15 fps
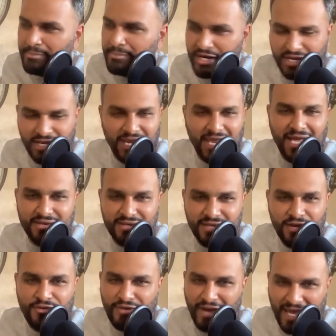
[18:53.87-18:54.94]
parking lot
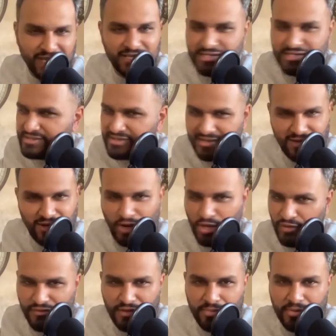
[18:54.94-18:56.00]
rallies all
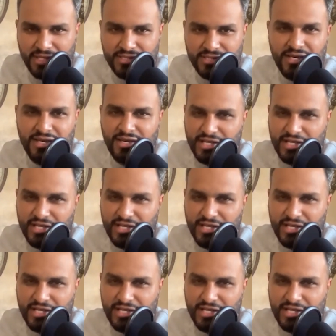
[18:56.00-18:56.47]
over the place,